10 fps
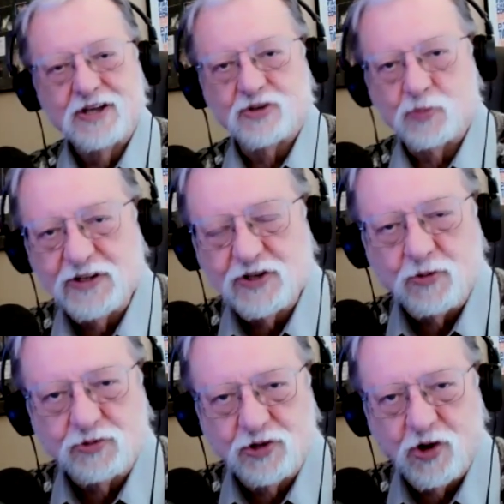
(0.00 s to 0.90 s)
So we
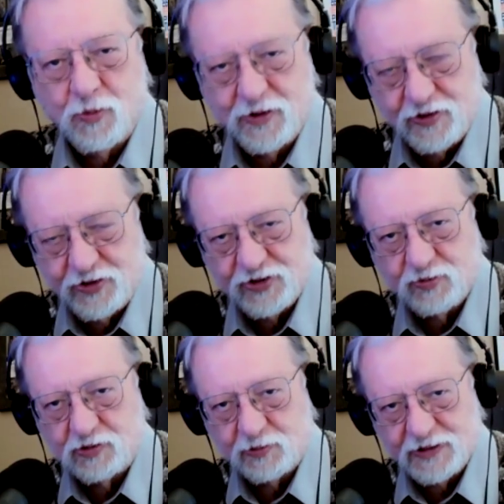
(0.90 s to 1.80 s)
don't know whether
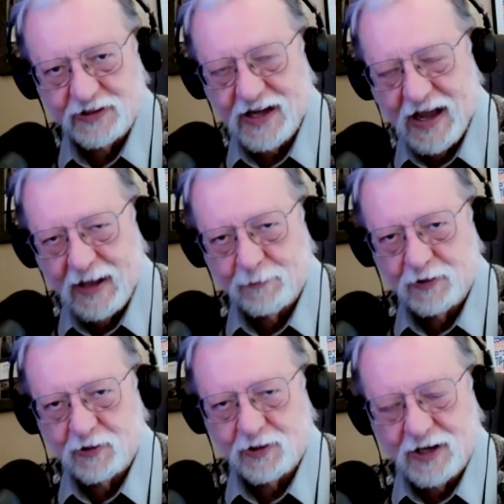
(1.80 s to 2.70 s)
this will really
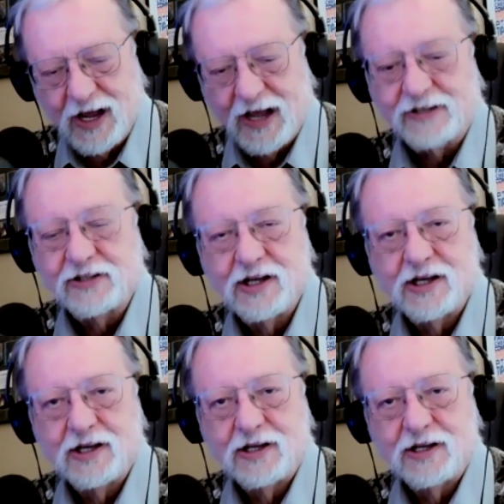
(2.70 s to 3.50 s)
happen or not,